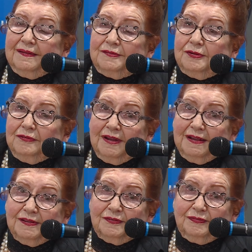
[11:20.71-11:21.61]
2
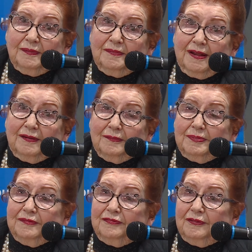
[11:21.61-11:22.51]
nights from now
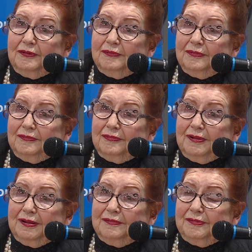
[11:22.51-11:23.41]
before
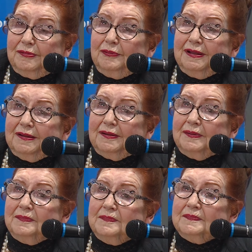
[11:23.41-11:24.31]
we quit.
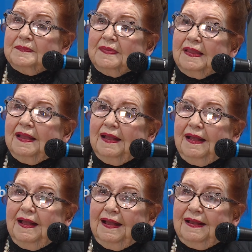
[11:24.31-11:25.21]

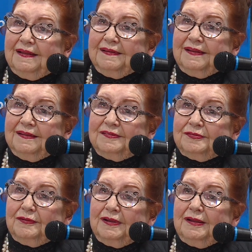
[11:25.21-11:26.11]
And
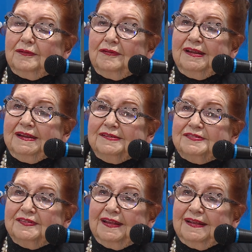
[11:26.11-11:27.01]
so I
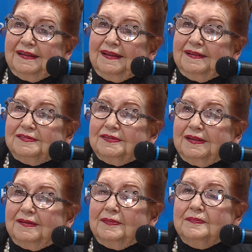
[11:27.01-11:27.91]
arranged that and I
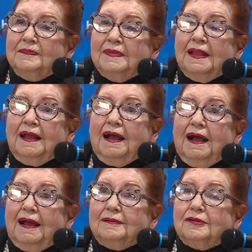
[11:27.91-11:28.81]
said,
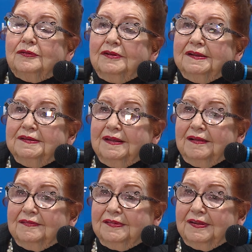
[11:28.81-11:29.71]
I'm going
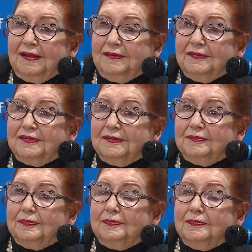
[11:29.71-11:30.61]
downtown to